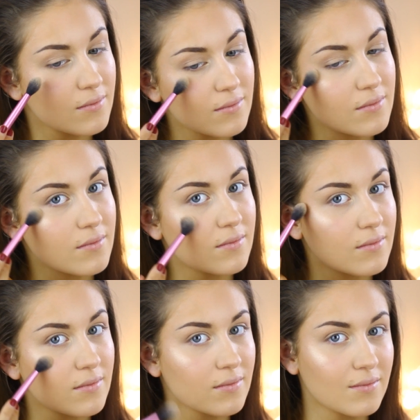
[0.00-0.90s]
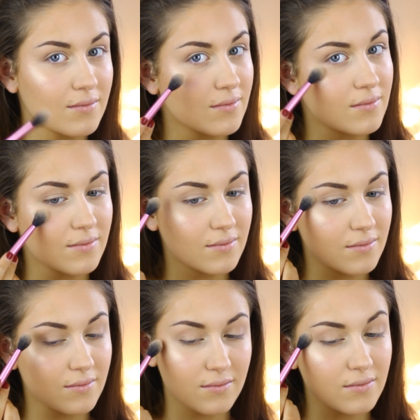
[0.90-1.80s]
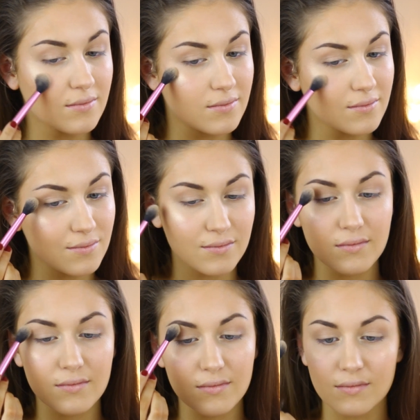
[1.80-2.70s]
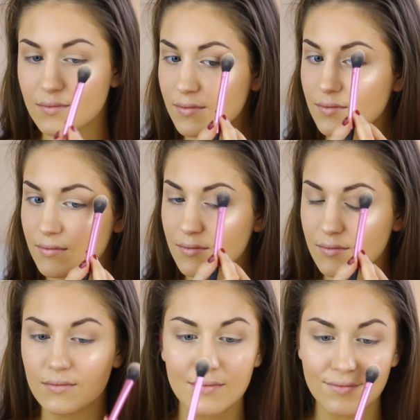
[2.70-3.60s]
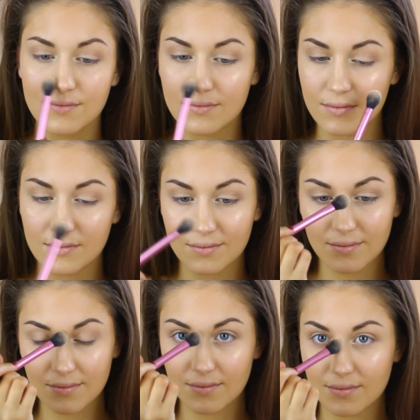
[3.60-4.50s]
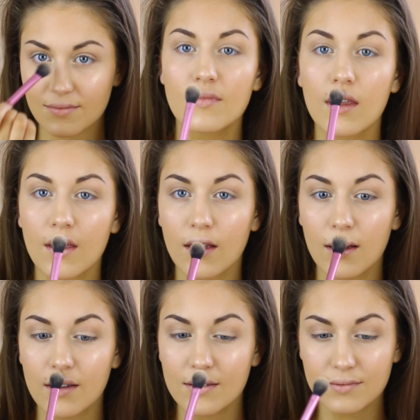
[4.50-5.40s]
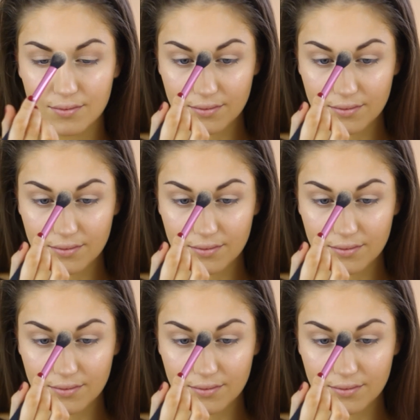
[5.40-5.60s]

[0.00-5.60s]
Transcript: Nobody speaks.